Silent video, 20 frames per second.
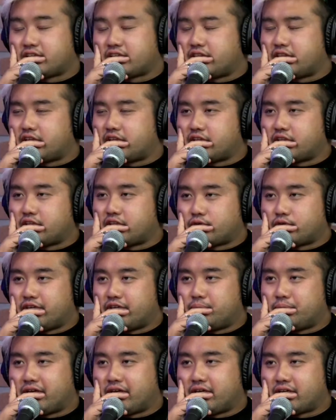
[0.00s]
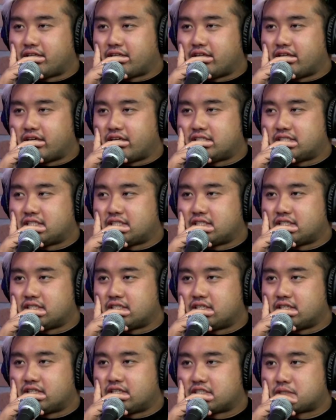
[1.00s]
in the remake they
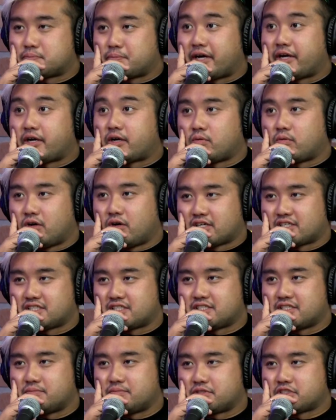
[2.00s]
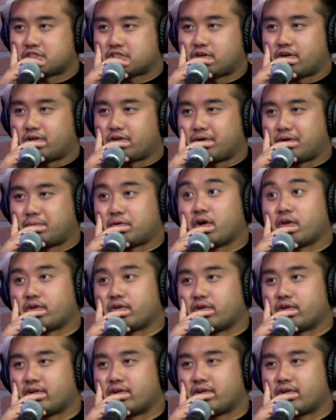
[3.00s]
did the spider walk scene, which scarred my brother.